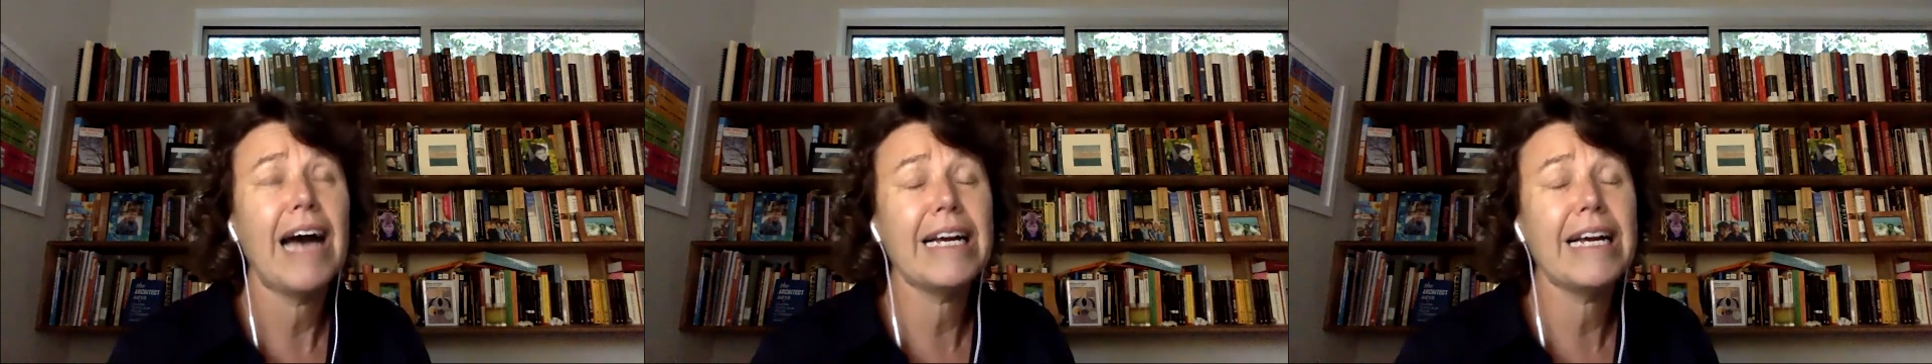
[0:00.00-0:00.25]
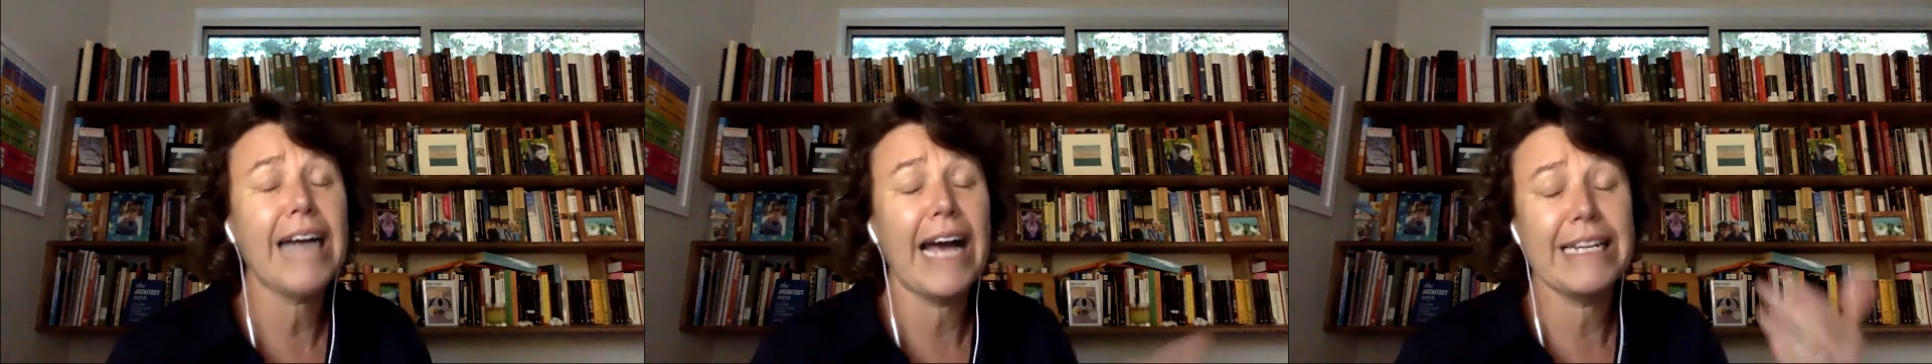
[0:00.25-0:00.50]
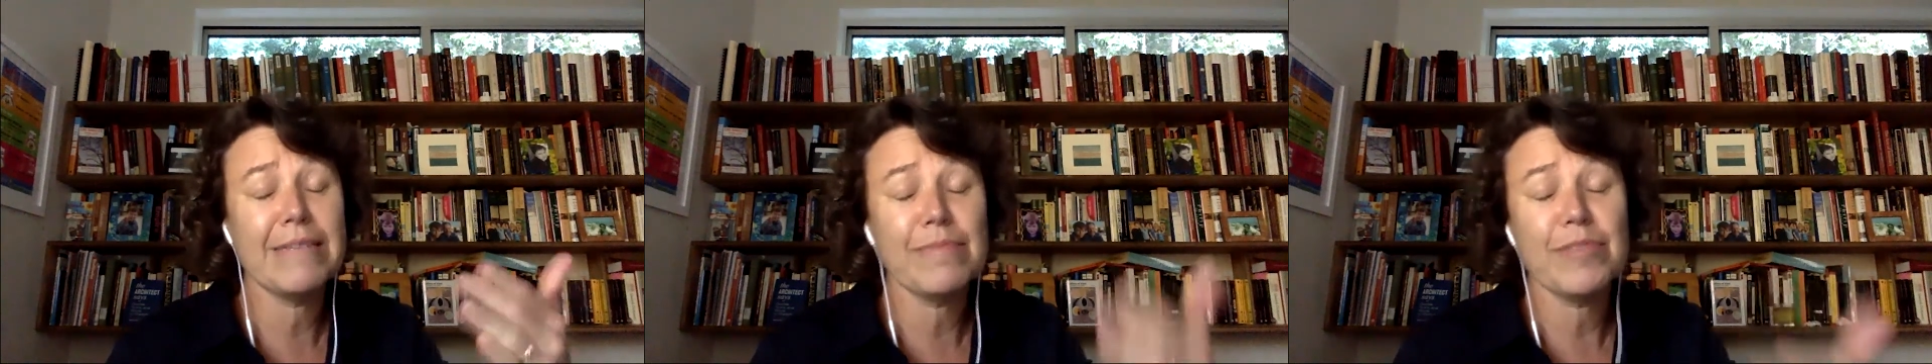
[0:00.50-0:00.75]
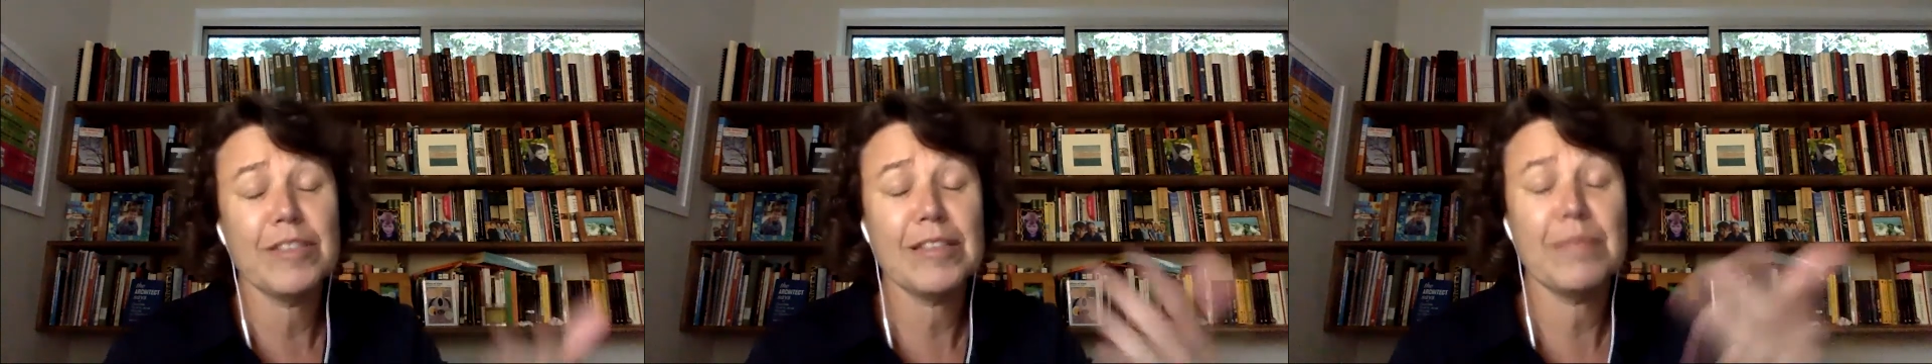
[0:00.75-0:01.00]
a guiding
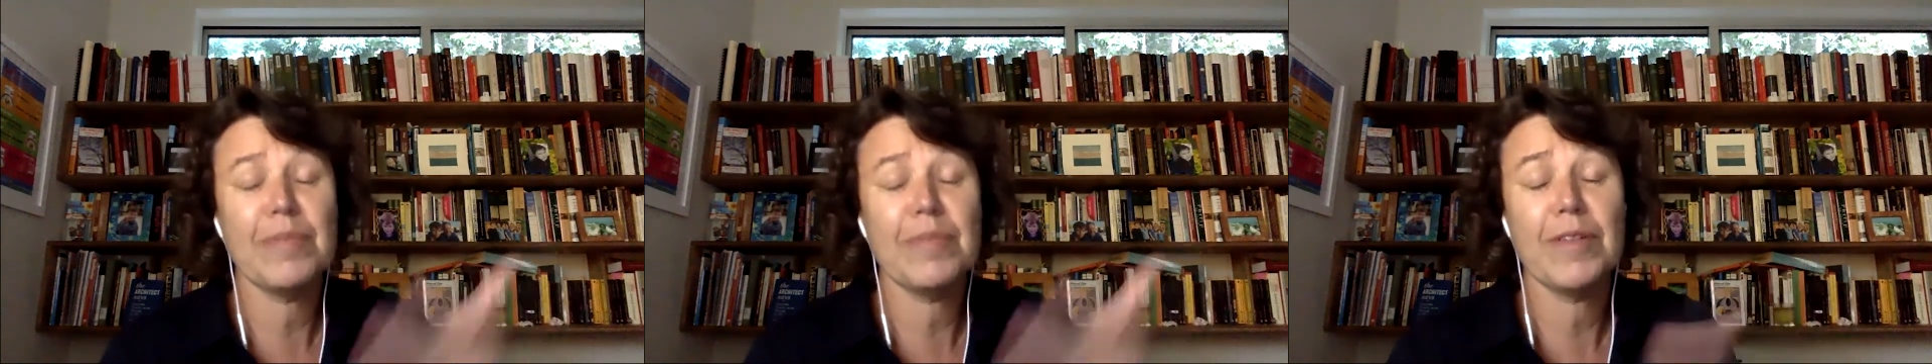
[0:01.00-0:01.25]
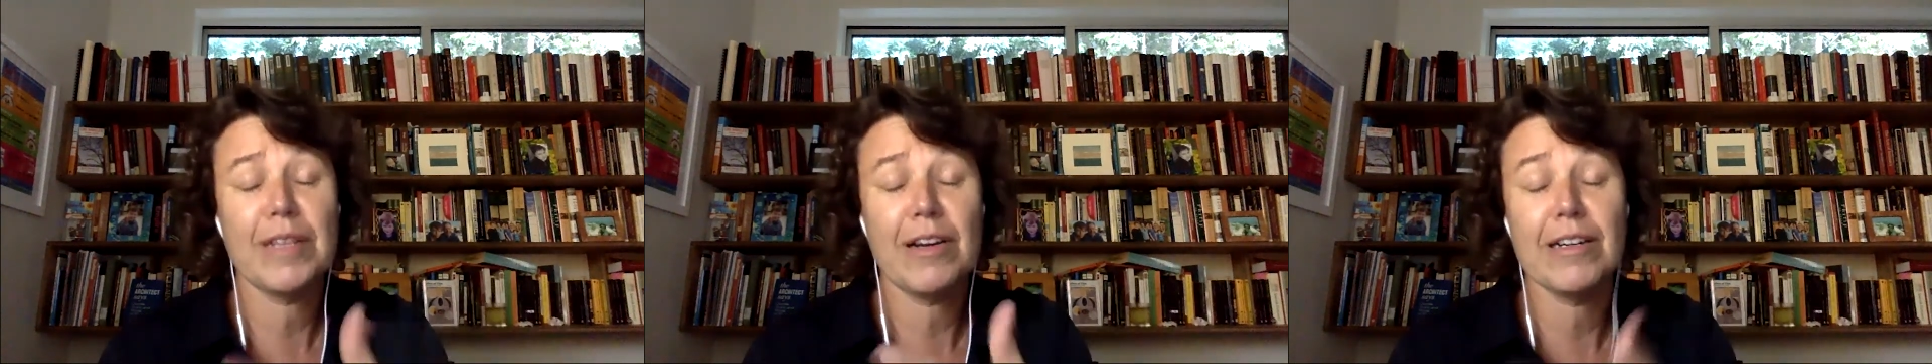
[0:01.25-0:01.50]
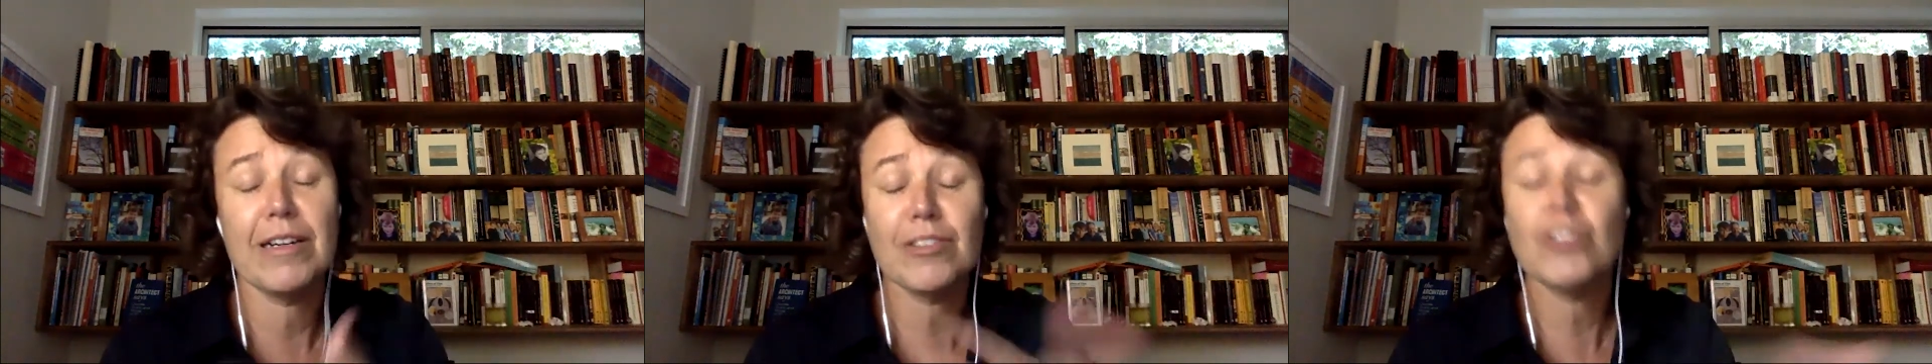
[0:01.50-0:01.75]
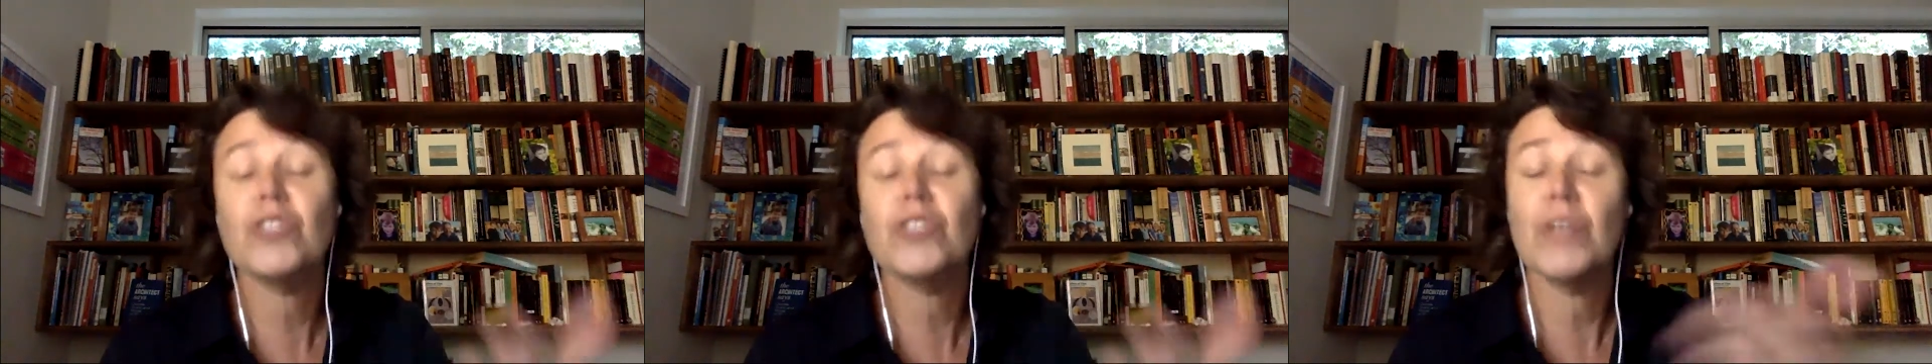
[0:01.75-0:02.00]
principle in our
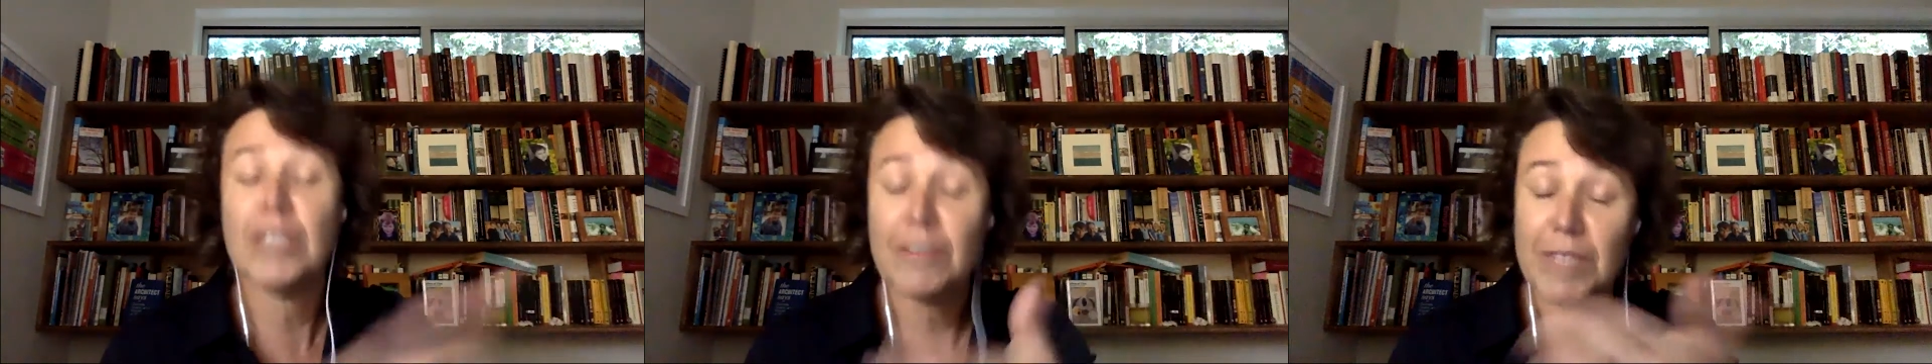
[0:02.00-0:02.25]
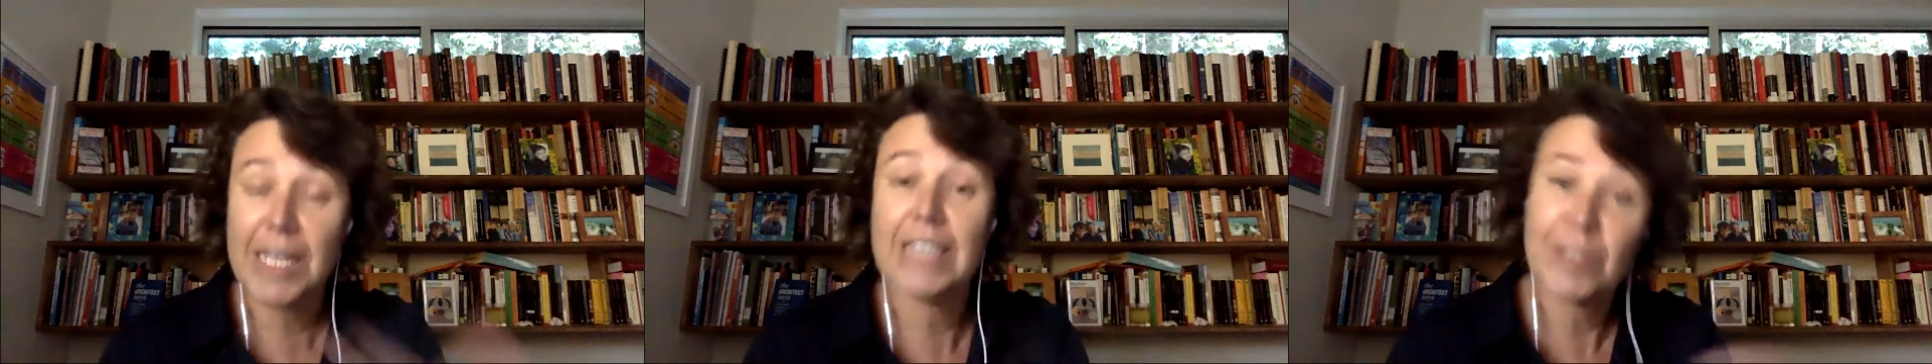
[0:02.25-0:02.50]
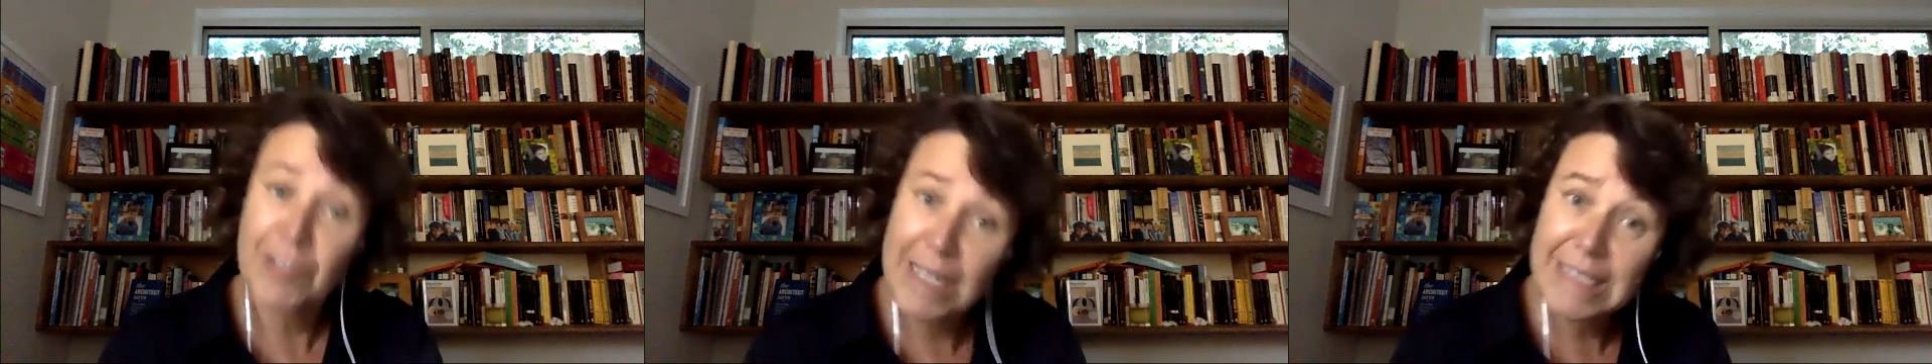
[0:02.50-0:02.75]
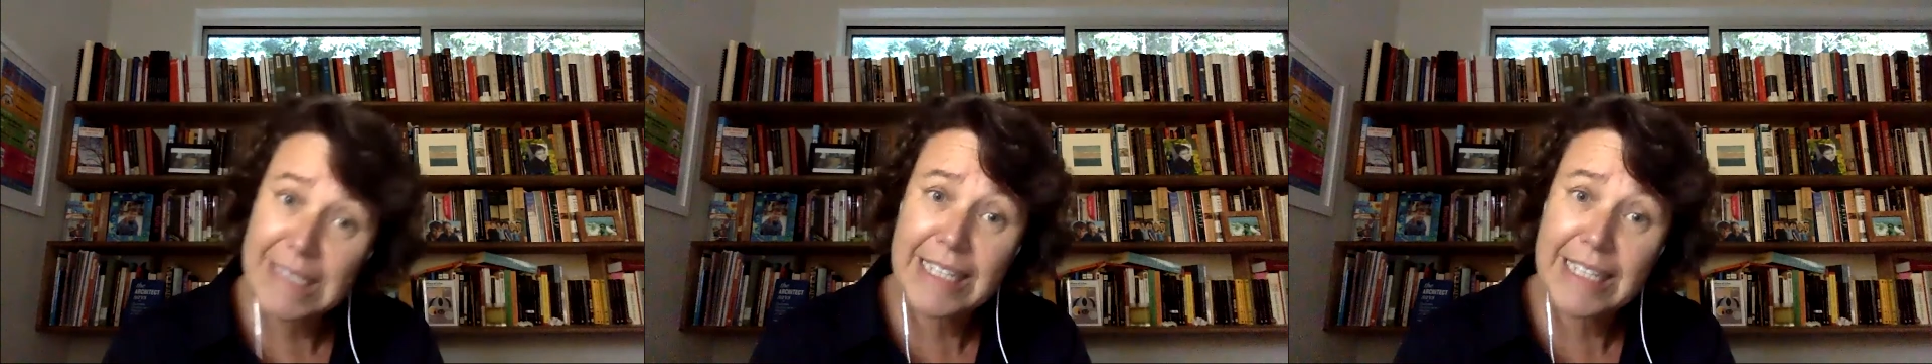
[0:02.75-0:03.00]
choice of text for
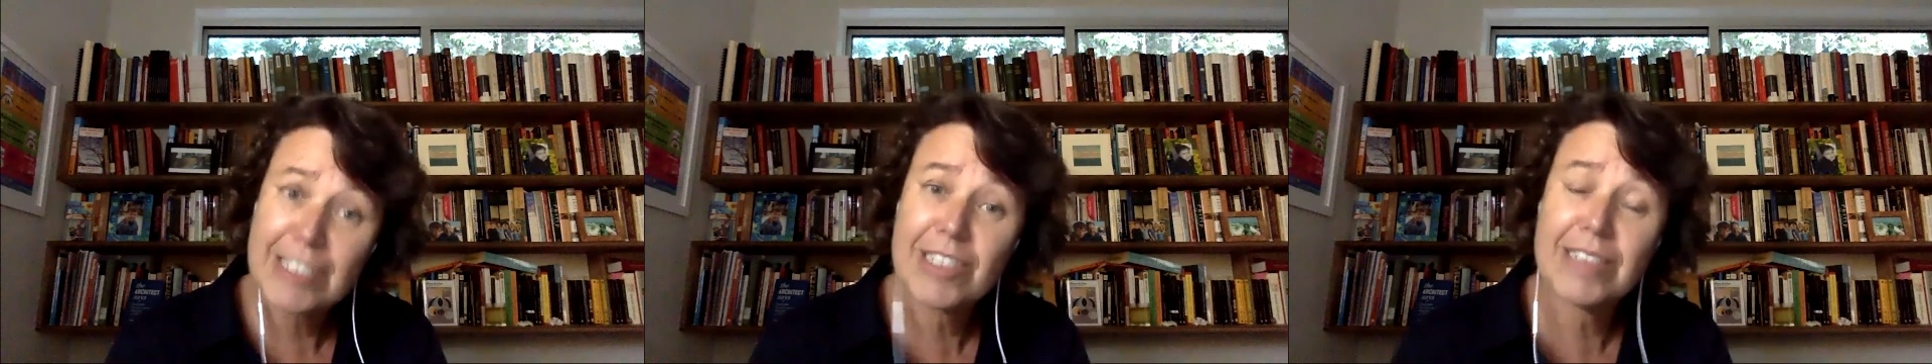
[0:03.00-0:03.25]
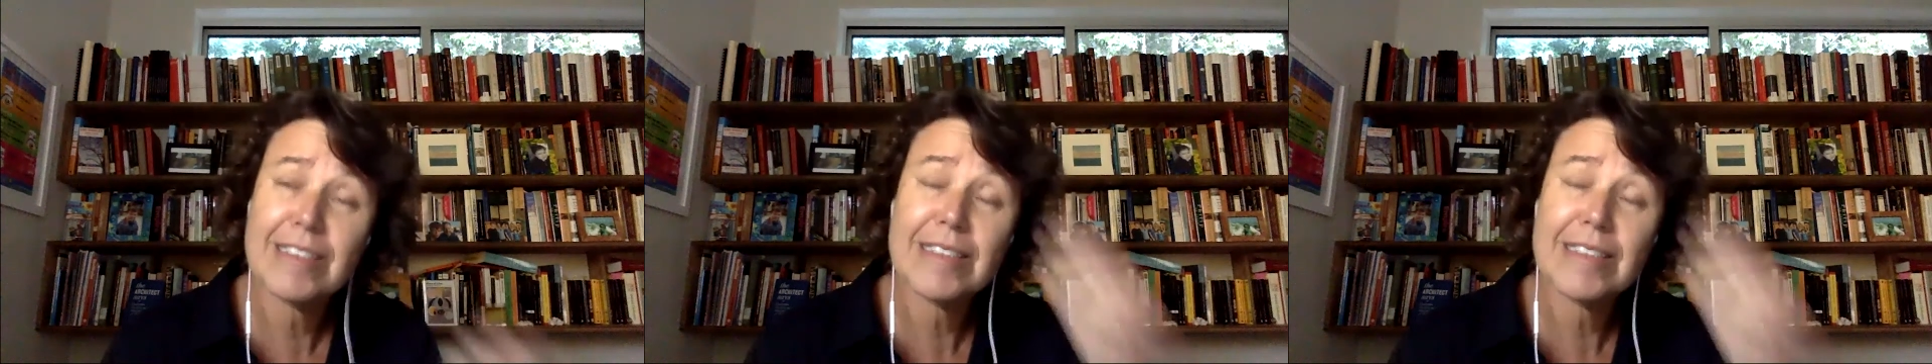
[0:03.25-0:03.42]
translation.